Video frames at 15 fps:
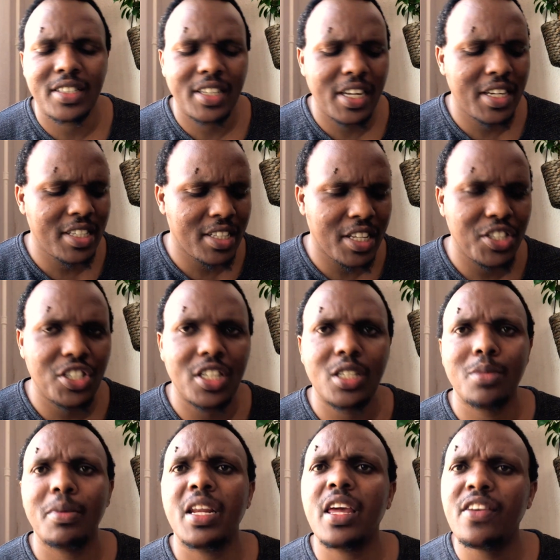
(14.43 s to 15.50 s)
Ladies and
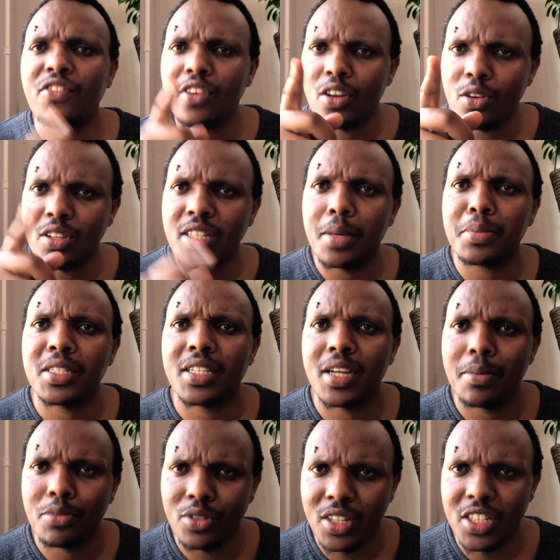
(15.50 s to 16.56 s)
gentlemen, if you are not
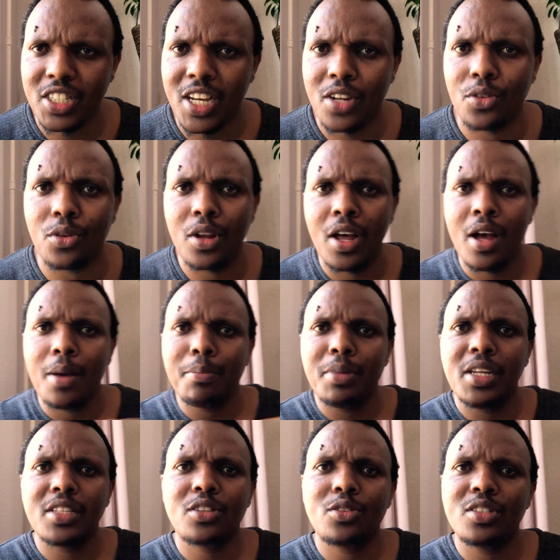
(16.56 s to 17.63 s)
subscribed to the channel,
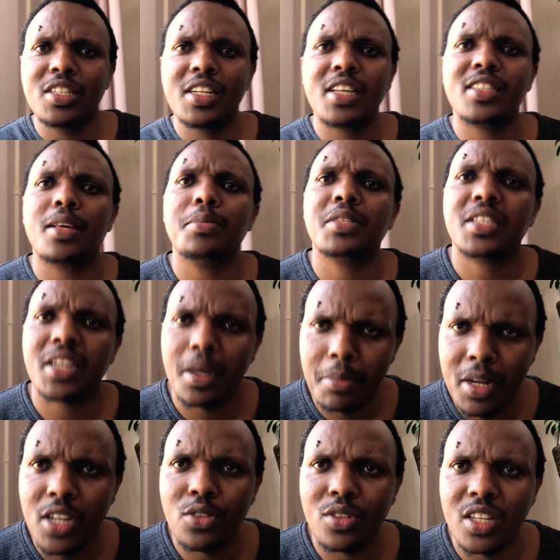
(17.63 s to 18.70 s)
please consider
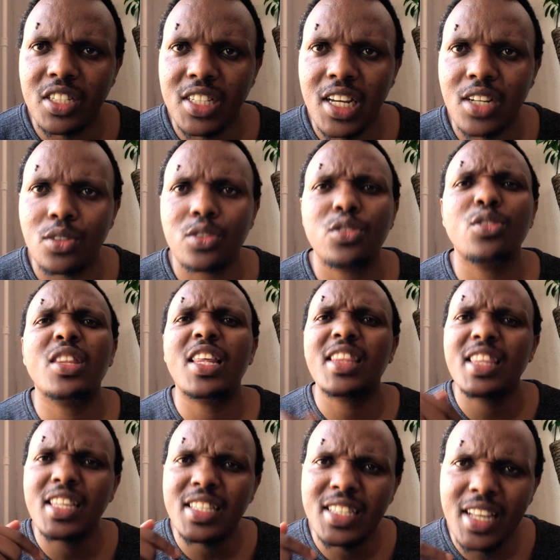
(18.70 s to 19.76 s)
subscribing to the channel so that
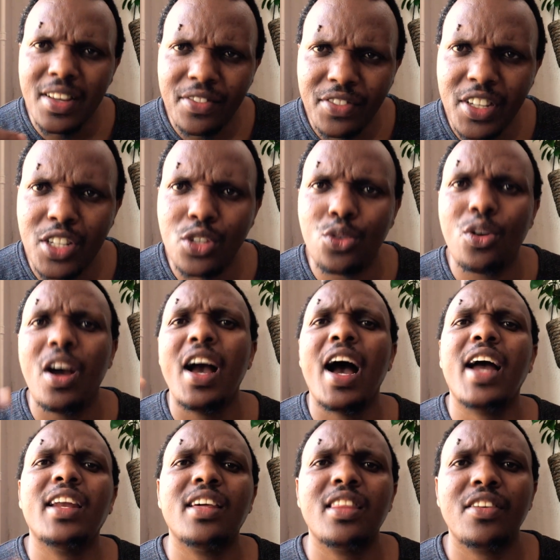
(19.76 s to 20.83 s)
this video
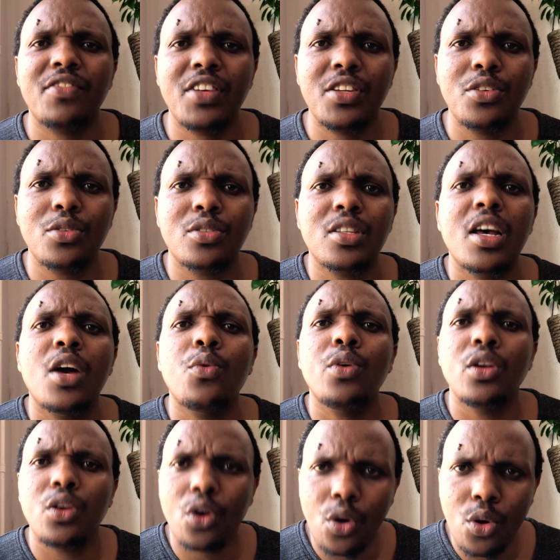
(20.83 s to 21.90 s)
and other videos
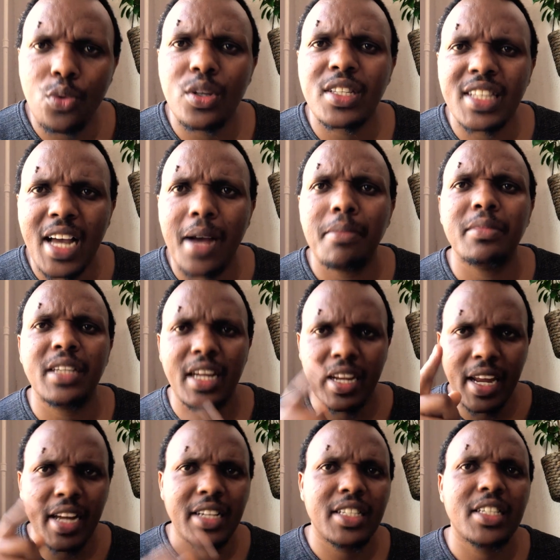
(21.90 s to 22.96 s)
will always come
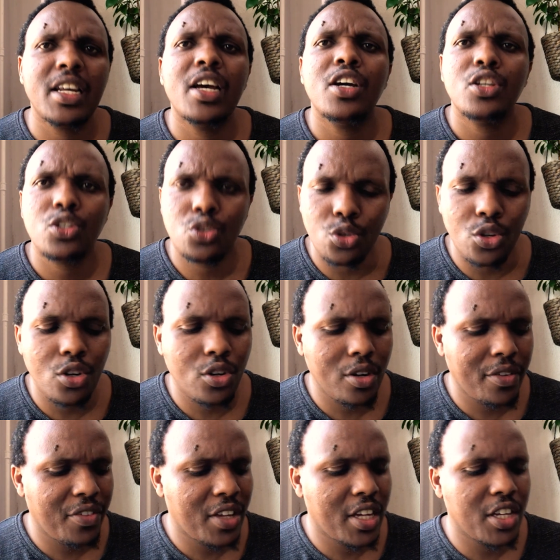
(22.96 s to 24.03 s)
direct to your
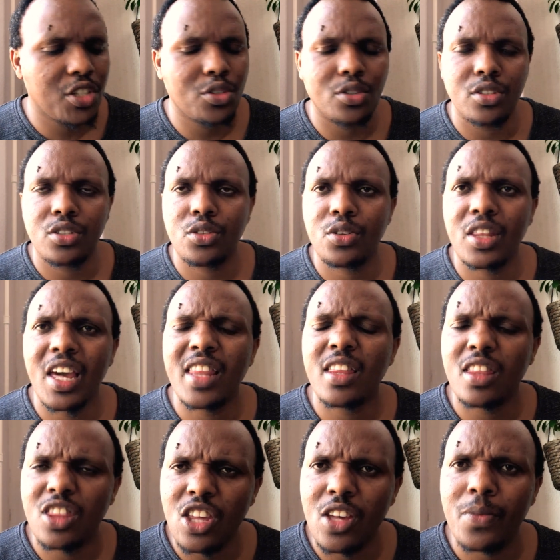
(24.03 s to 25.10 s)
notifications. So the
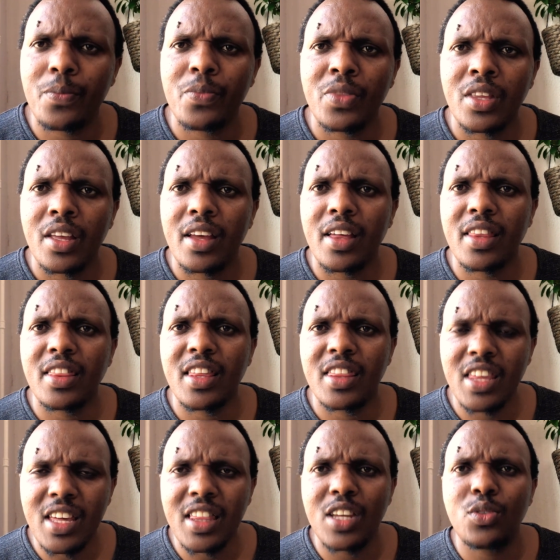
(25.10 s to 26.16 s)
thing
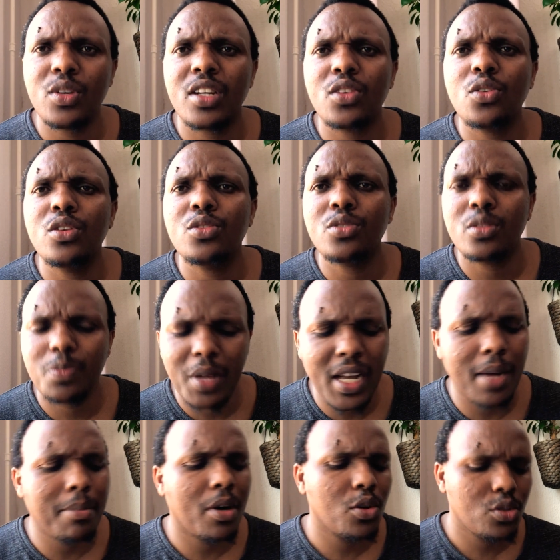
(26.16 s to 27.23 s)
that we are going to speak
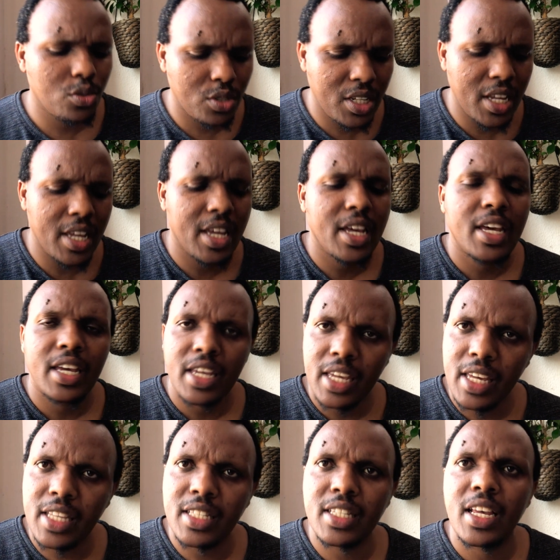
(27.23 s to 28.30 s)
about today
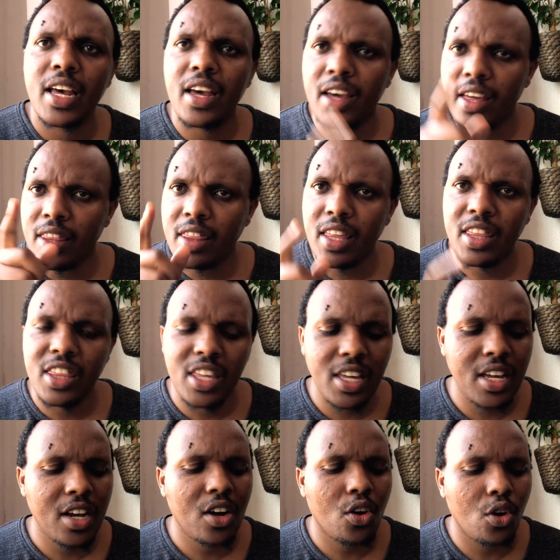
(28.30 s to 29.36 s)
is the
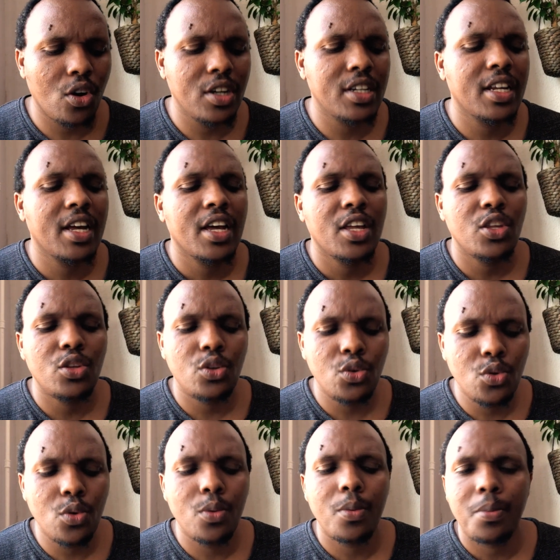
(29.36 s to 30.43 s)
thing called
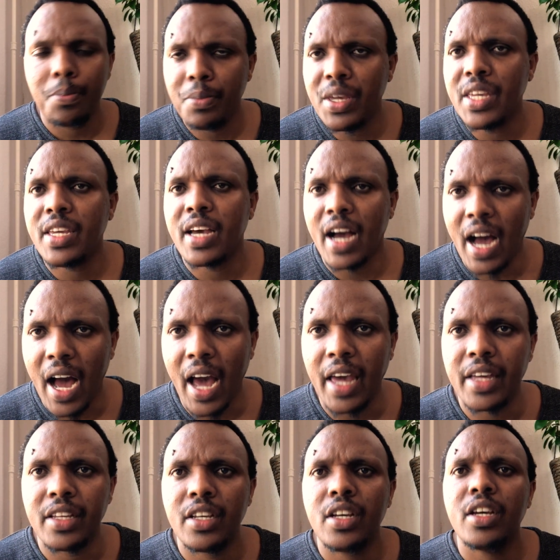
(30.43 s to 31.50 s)
UBI,
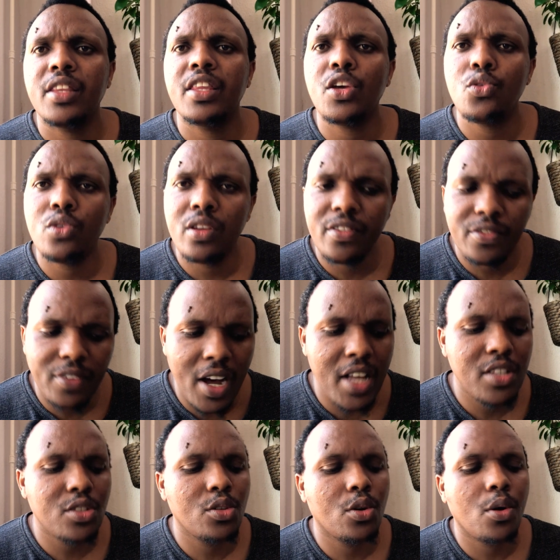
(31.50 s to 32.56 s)
the
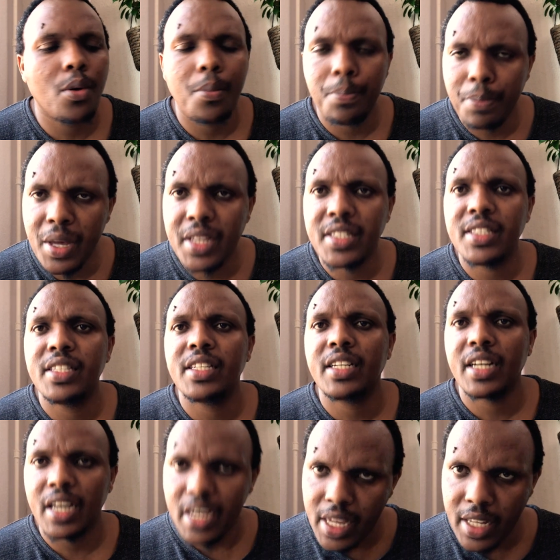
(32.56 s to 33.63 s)
Universal
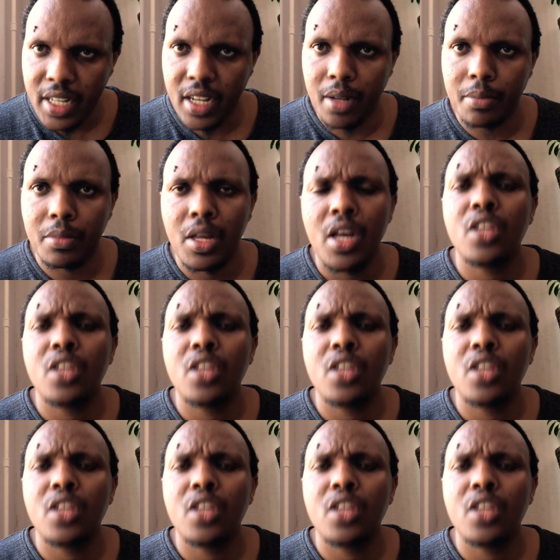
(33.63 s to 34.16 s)
Basic Income.